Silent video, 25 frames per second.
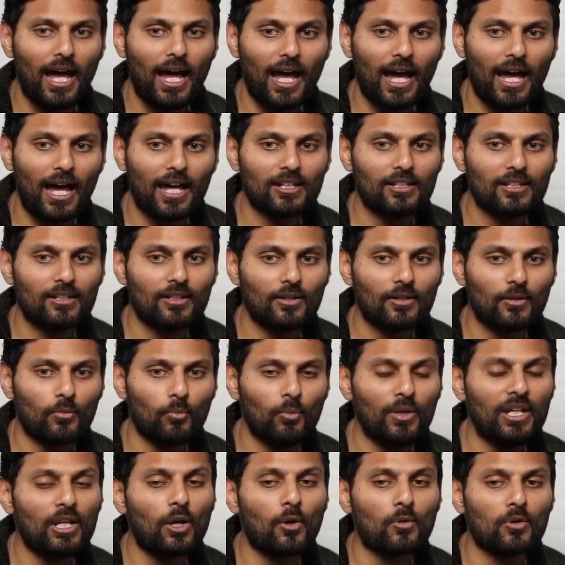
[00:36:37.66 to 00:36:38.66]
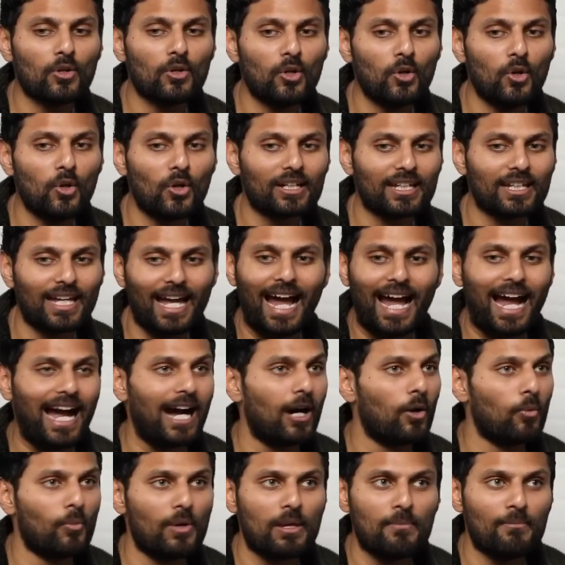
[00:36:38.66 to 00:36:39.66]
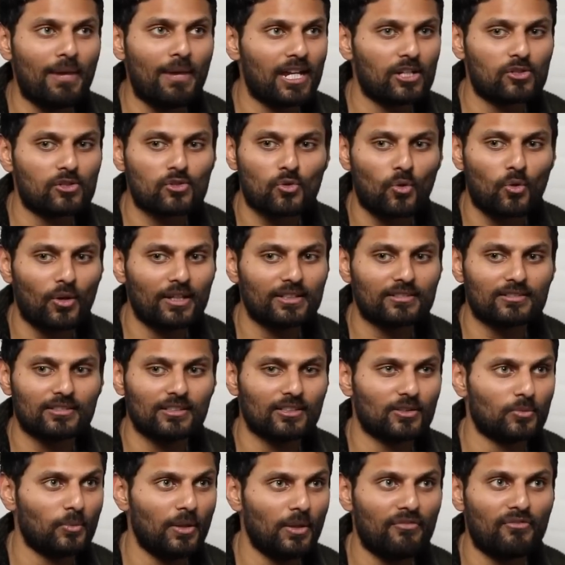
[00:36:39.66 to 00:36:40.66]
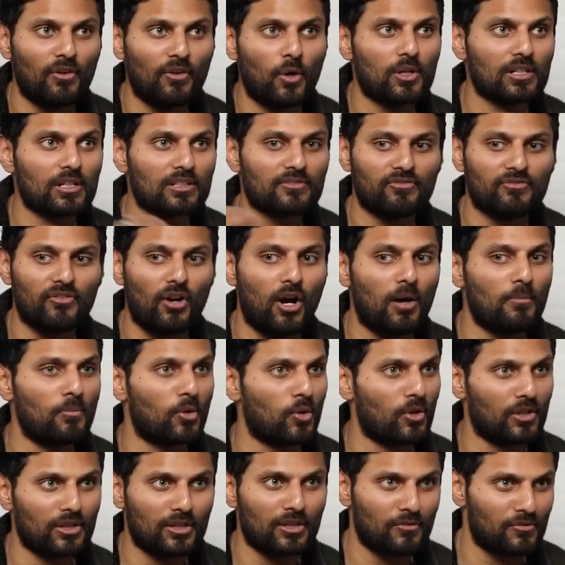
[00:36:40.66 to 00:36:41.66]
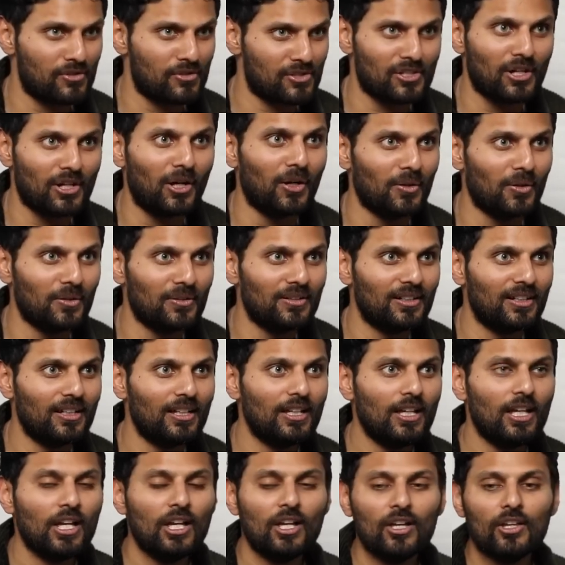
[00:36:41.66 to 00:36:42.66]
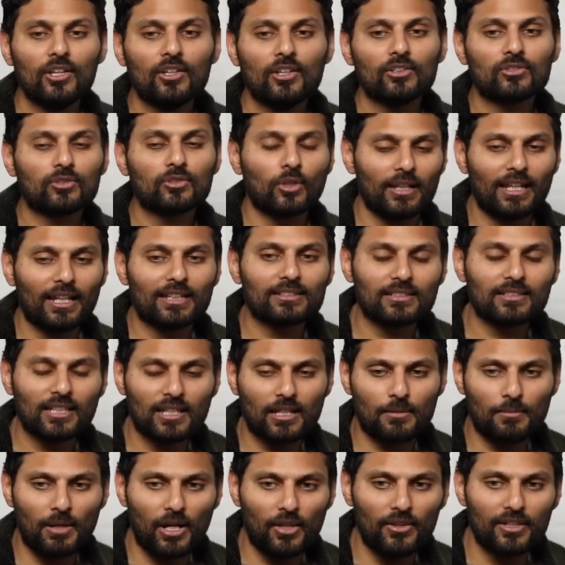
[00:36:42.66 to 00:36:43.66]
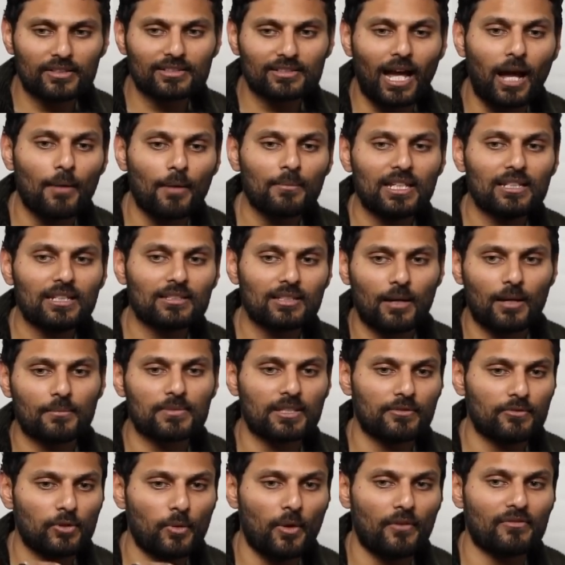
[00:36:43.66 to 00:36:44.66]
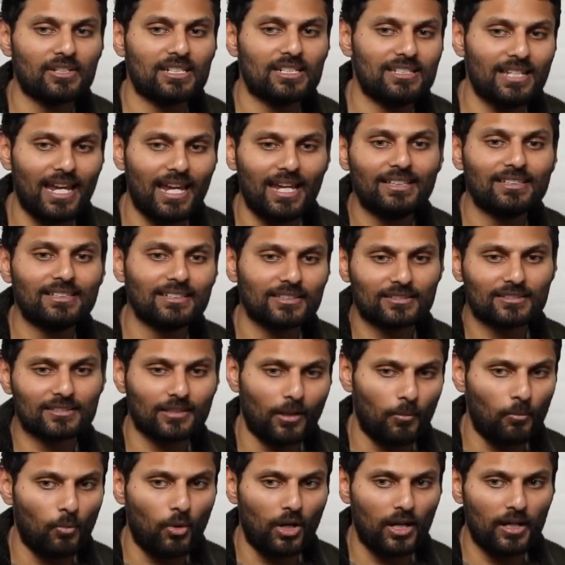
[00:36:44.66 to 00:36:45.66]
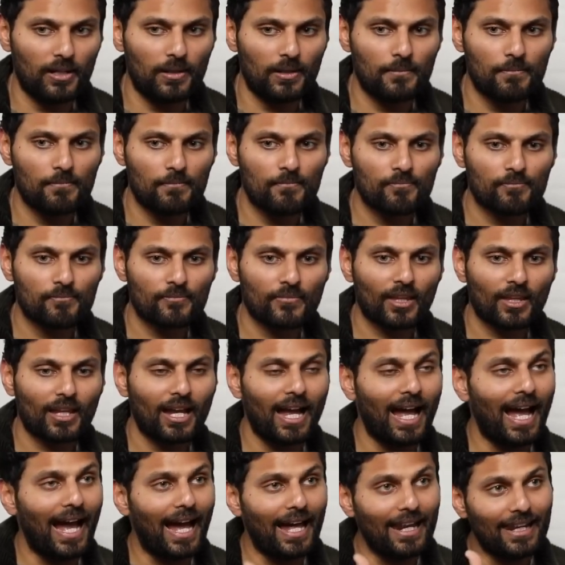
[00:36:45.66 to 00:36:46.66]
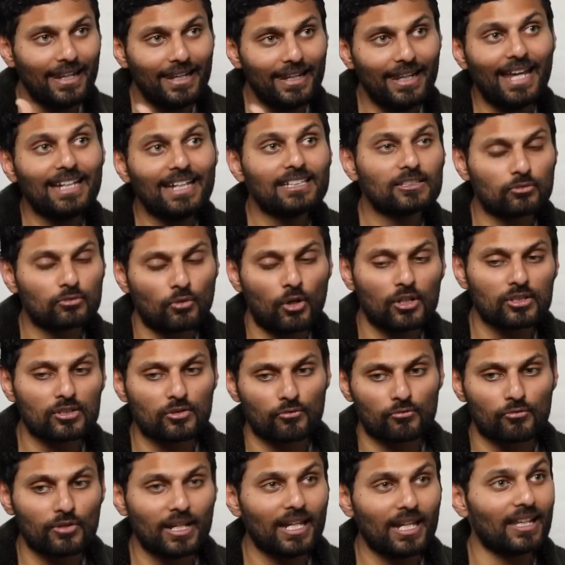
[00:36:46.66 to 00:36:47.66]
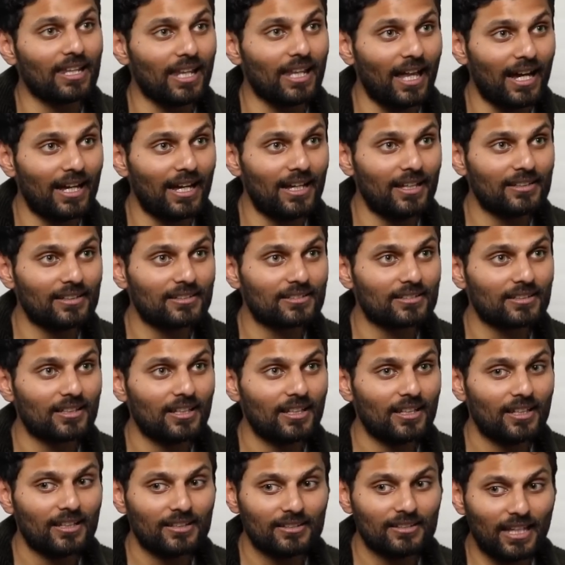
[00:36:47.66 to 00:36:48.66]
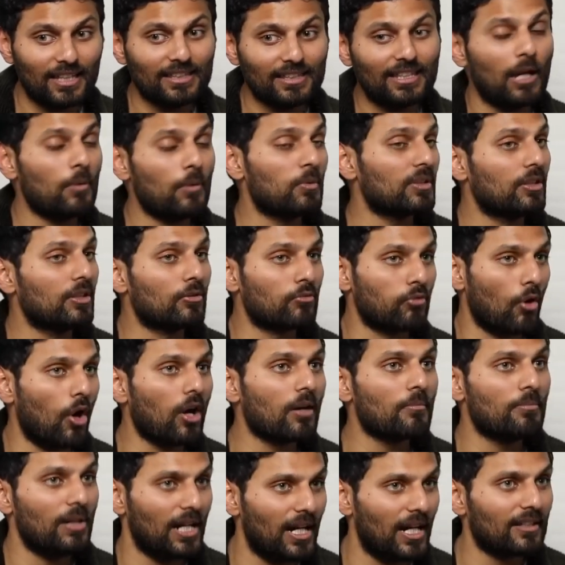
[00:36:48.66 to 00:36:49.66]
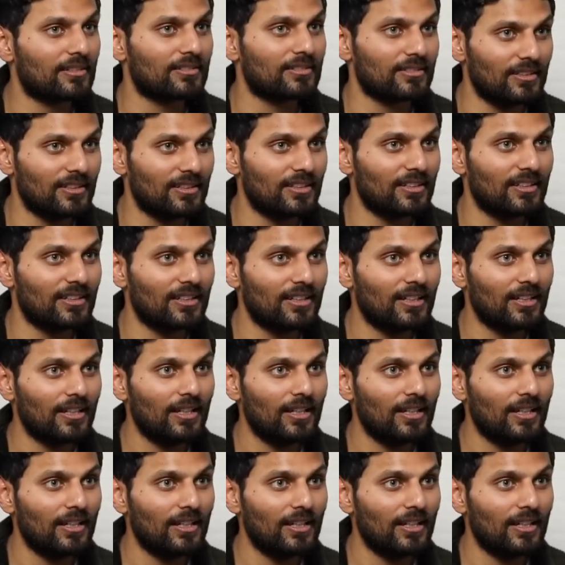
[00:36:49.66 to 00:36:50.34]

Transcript: and we don't look at how we make choices, we focus far more on the result. So let's think about this. How many times have you ever dated someone later on to realize that they were the wrong person?